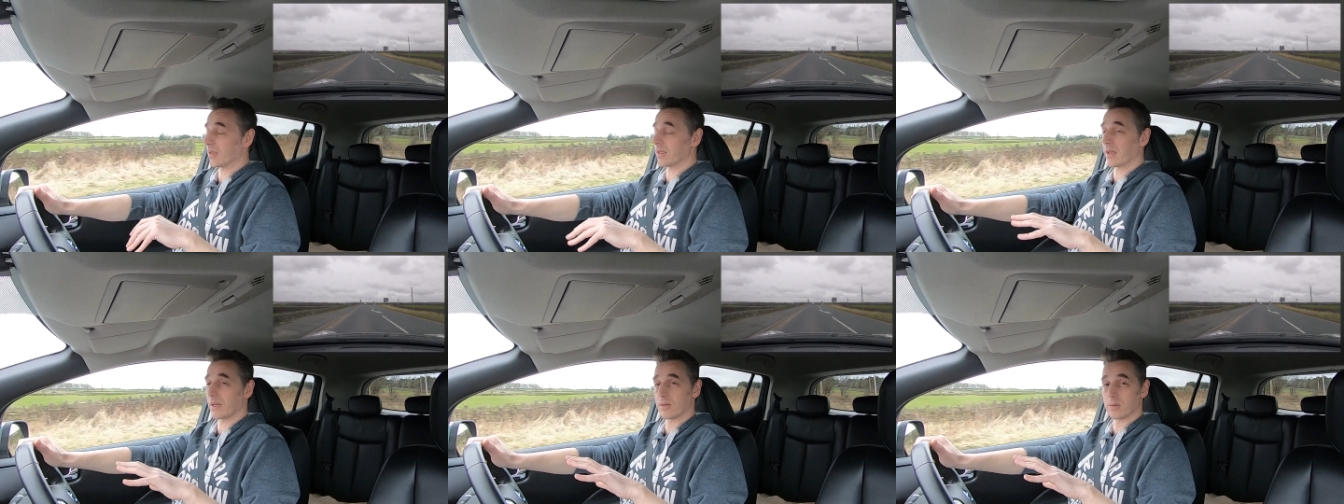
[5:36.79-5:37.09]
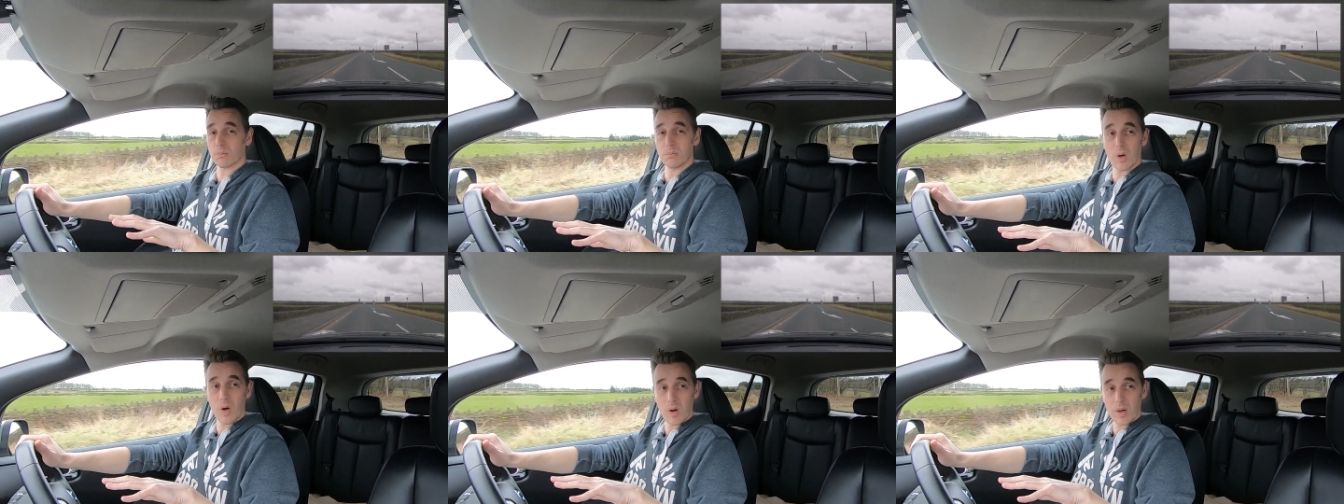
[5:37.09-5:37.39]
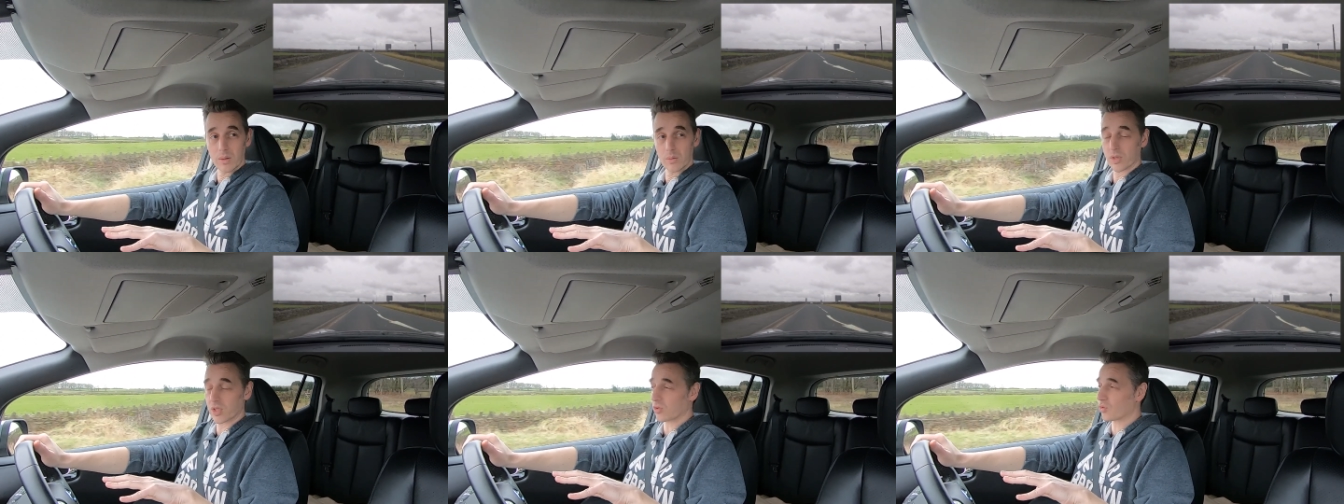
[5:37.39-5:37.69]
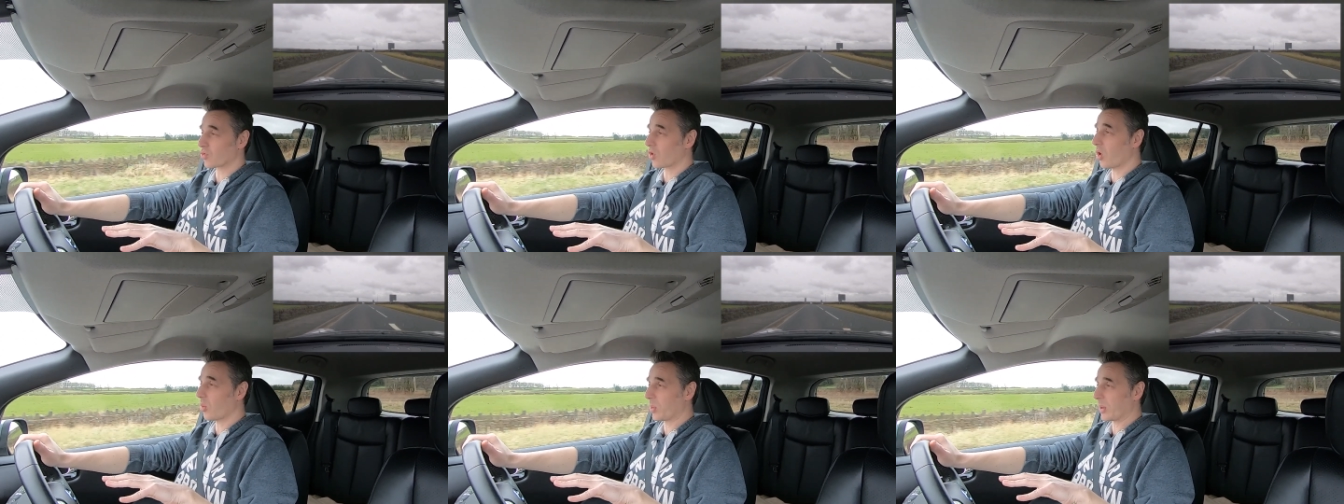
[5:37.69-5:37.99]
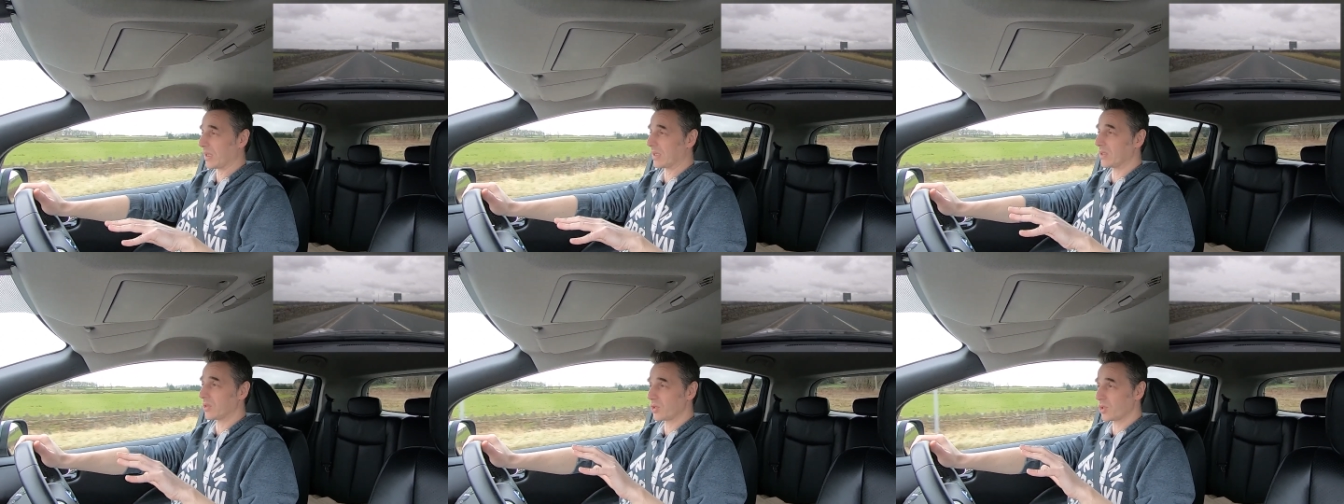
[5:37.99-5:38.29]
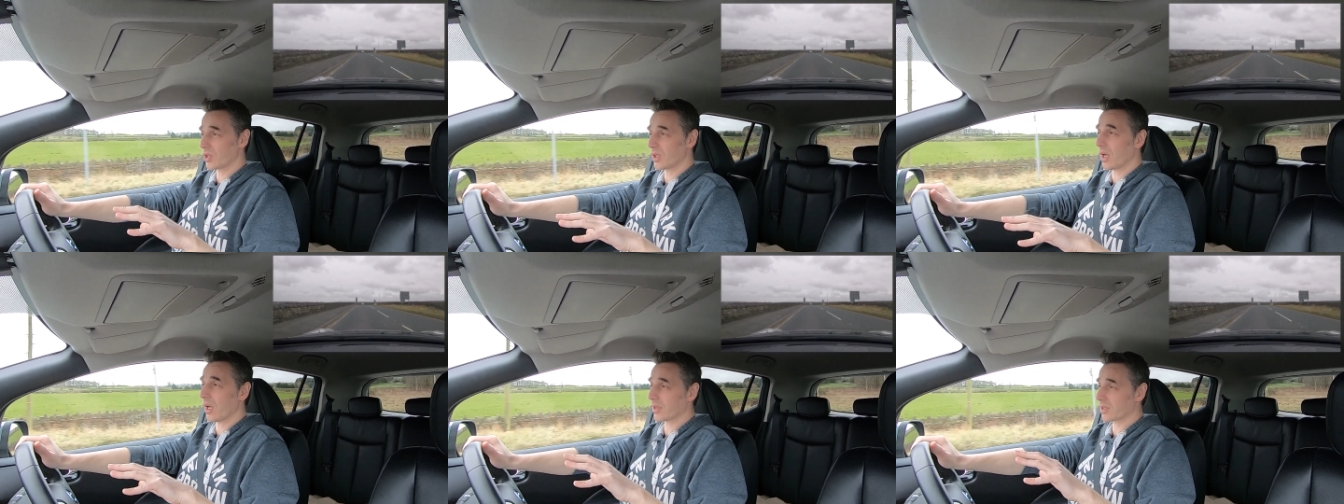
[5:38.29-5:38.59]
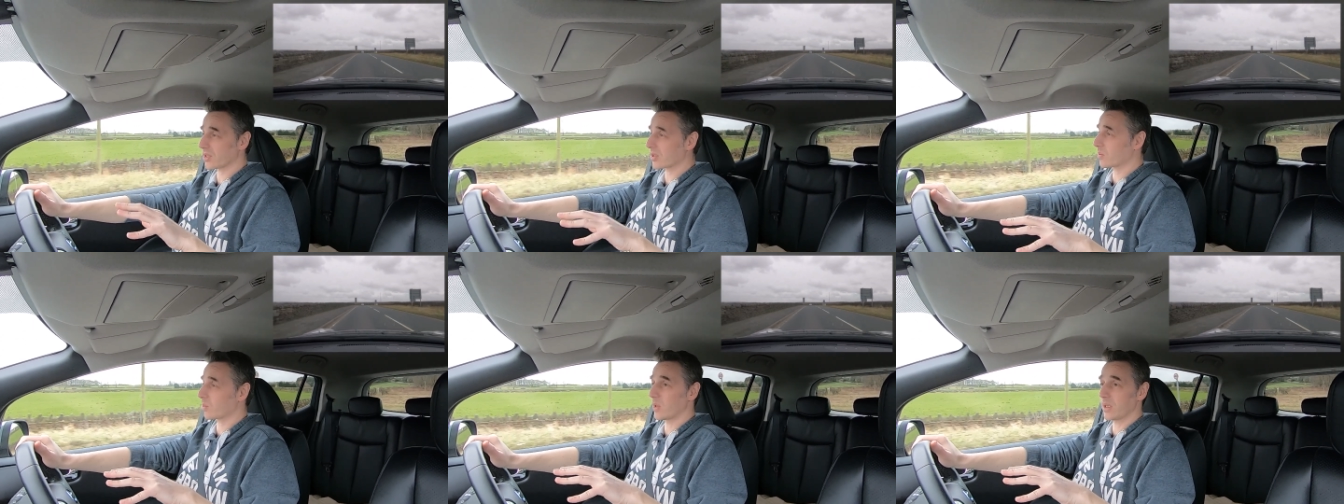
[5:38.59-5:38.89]
that those miles are dropping
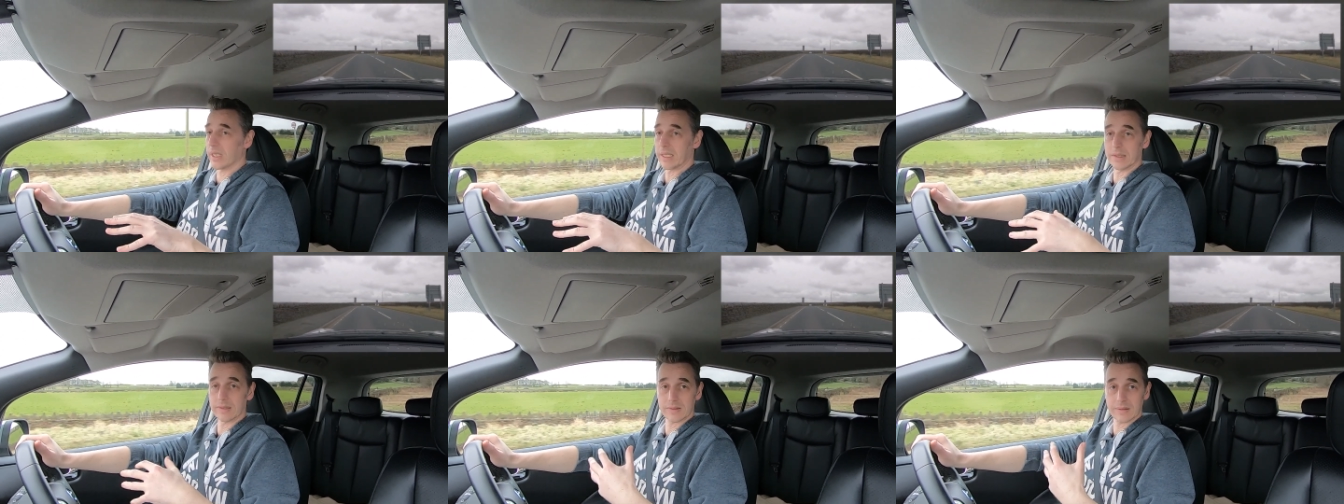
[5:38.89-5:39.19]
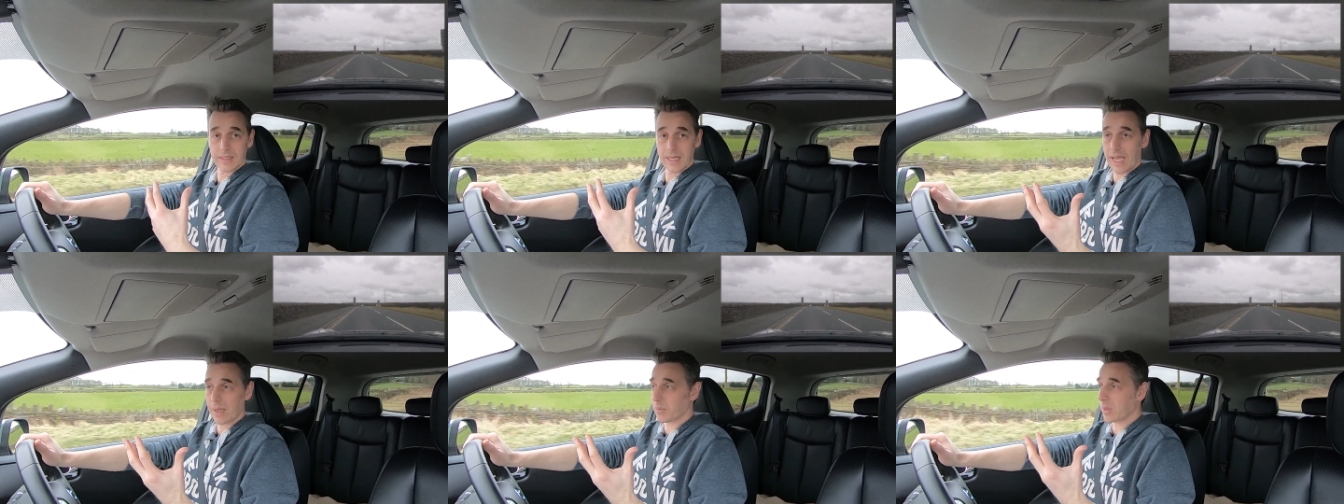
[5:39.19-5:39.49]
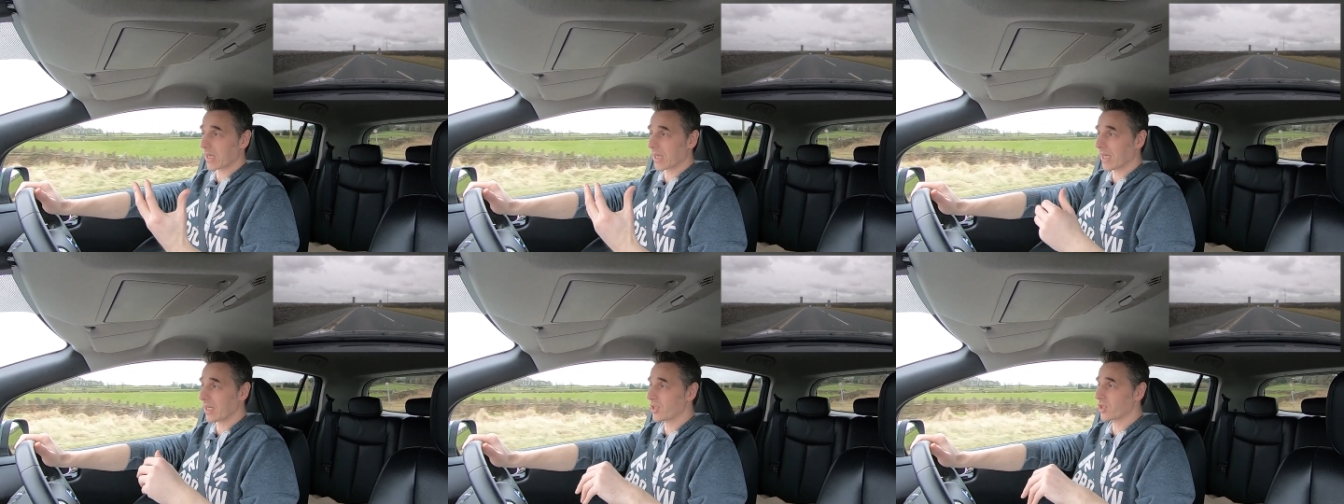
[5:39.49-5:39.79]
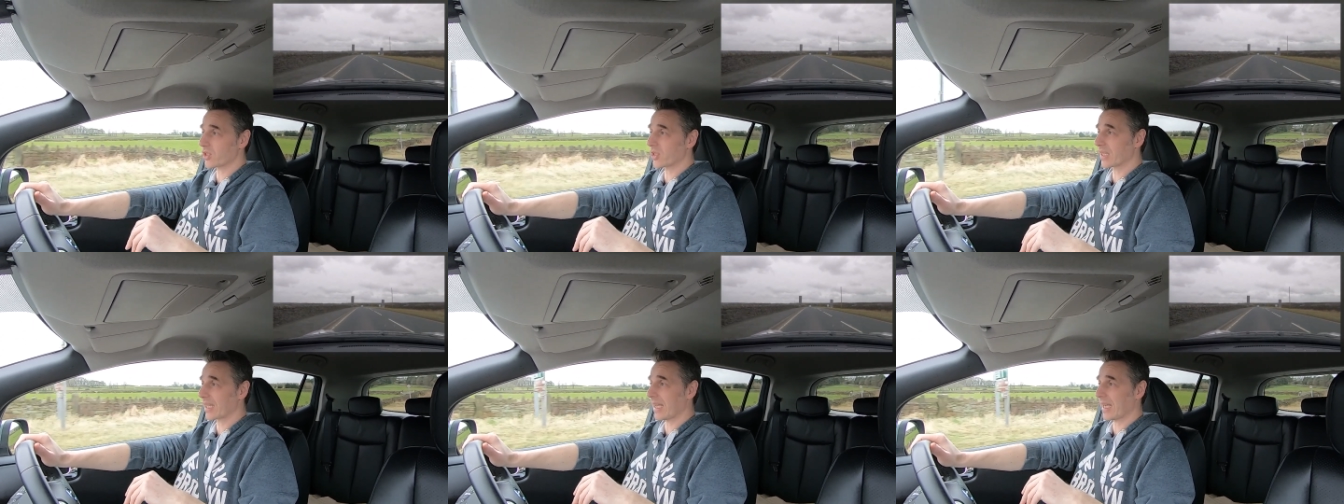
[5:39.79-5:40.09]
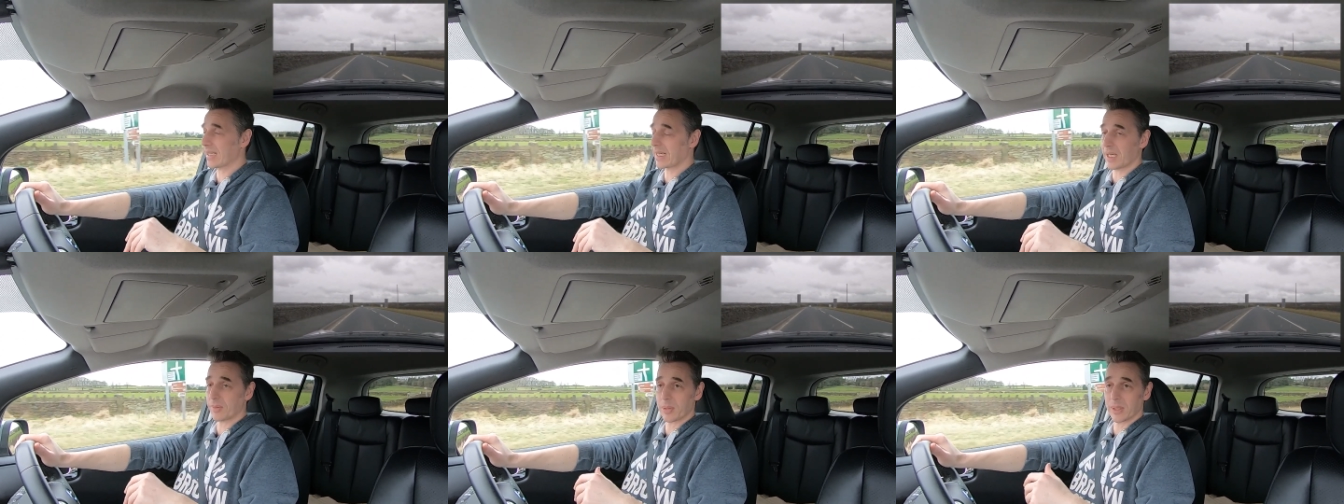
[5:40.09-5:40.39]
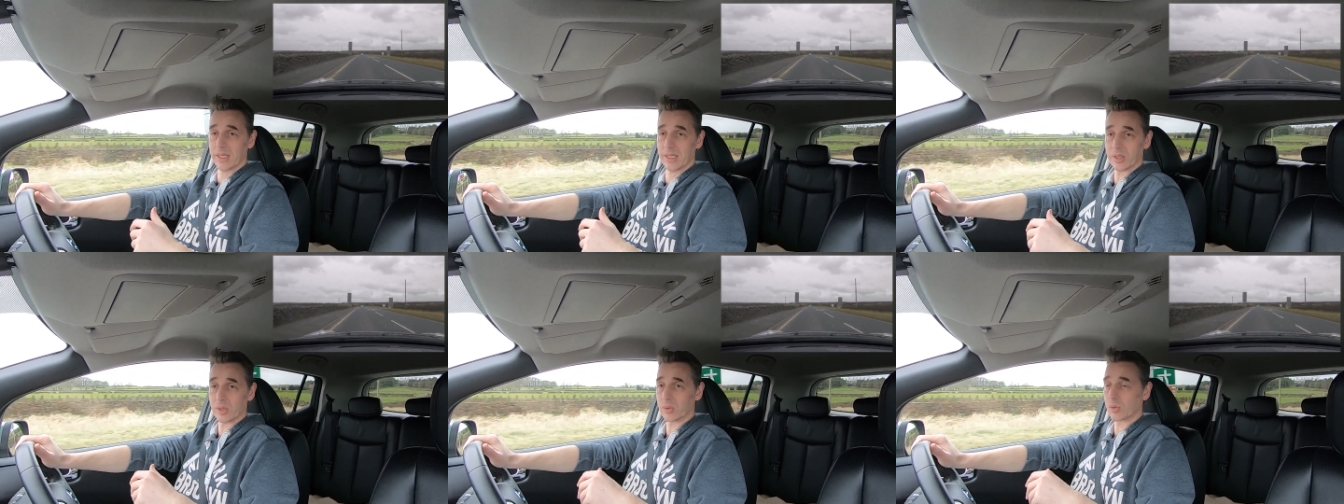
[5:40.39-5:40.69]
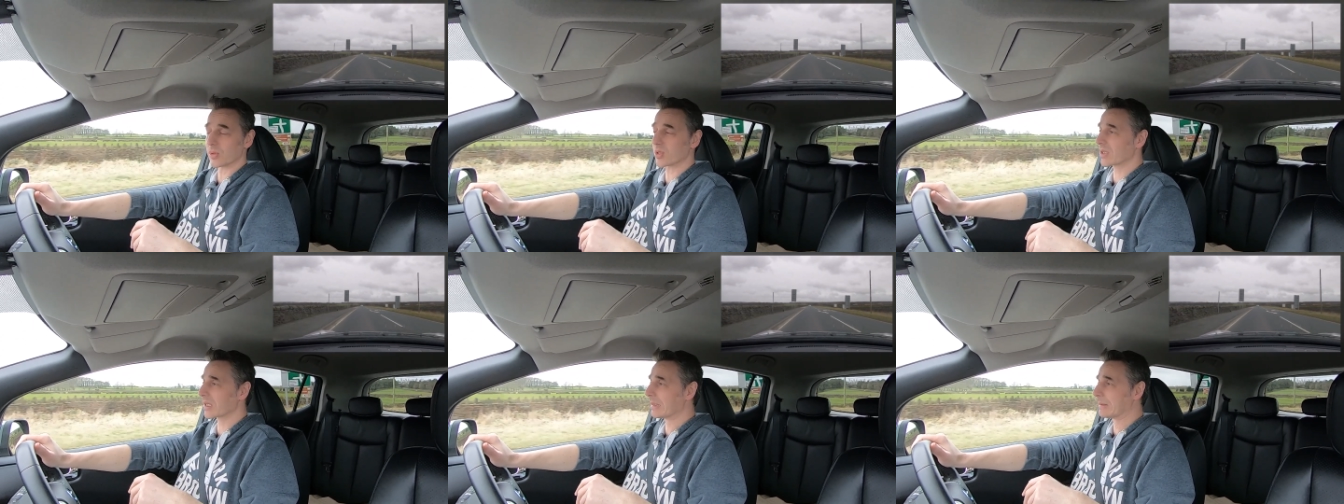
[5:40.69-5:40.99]
just with the application of getting up
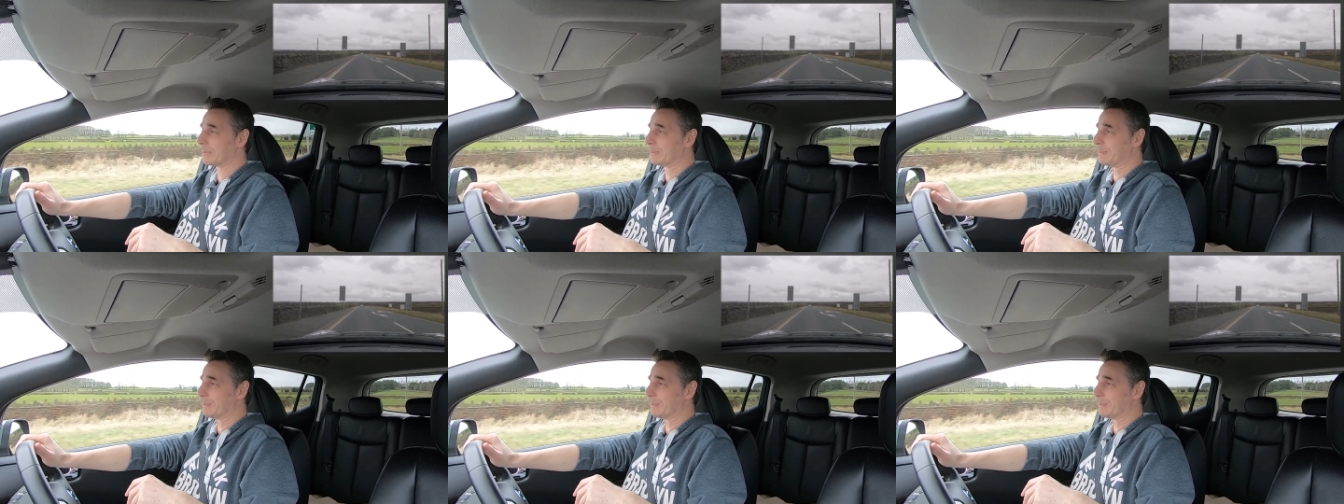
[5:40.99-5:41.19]
hills.